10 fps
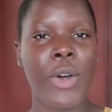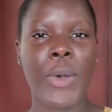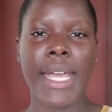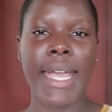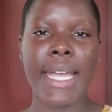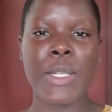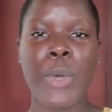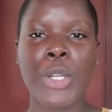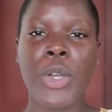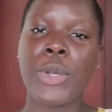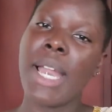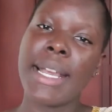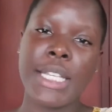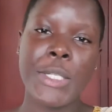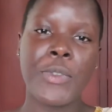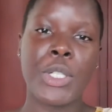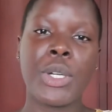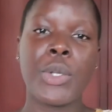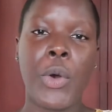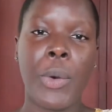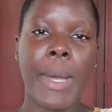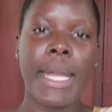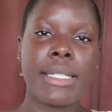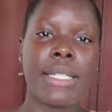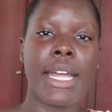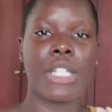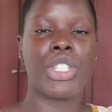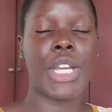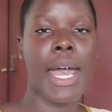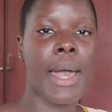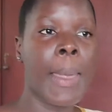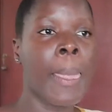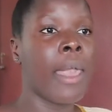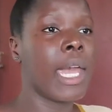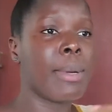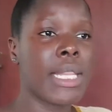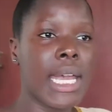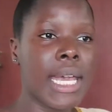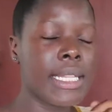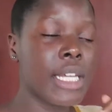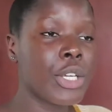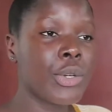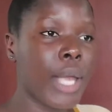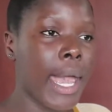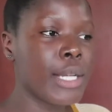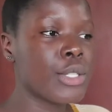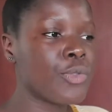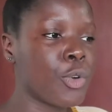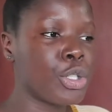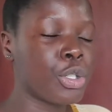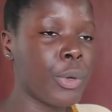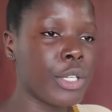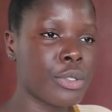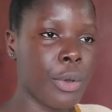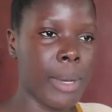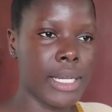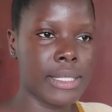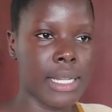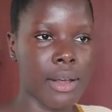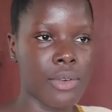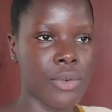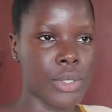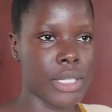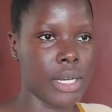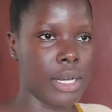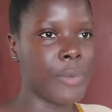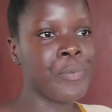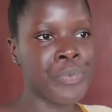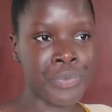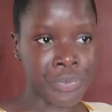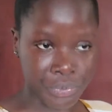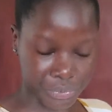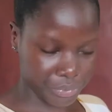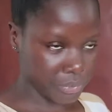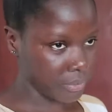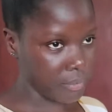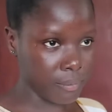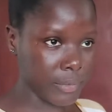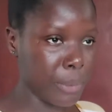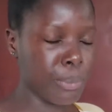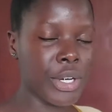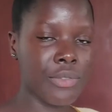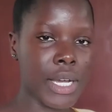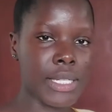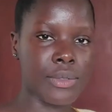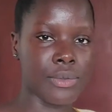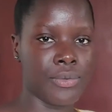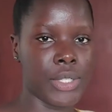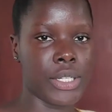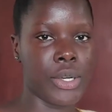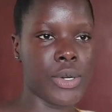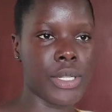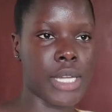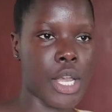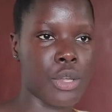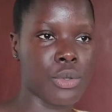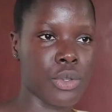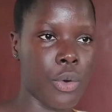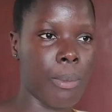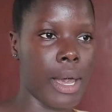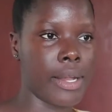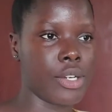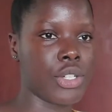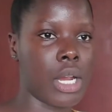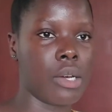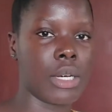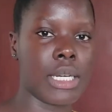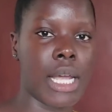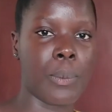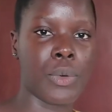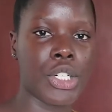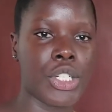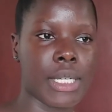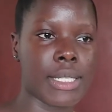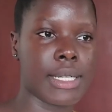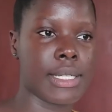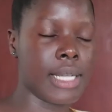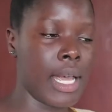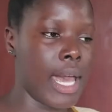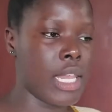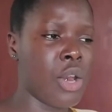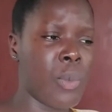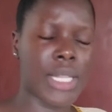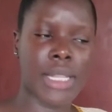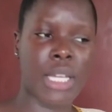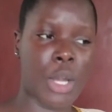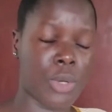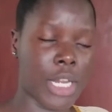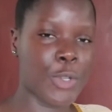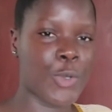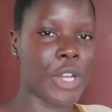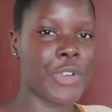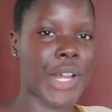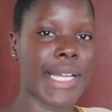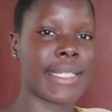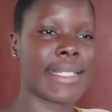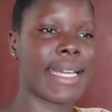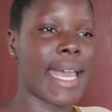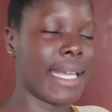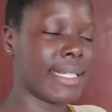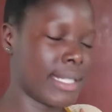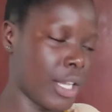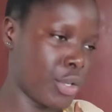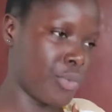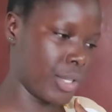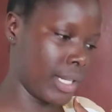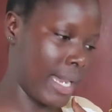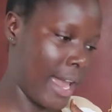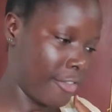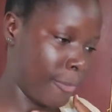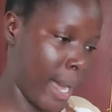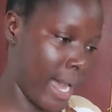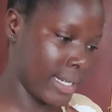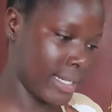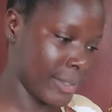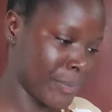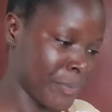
Okay guys, make sure you like this video, you comment and share. And by the way, thank you guys for showing so much love on the previous video. Thank you so much, I really appreciate it. And then one thing I would like to address, guys, thank you for the love, but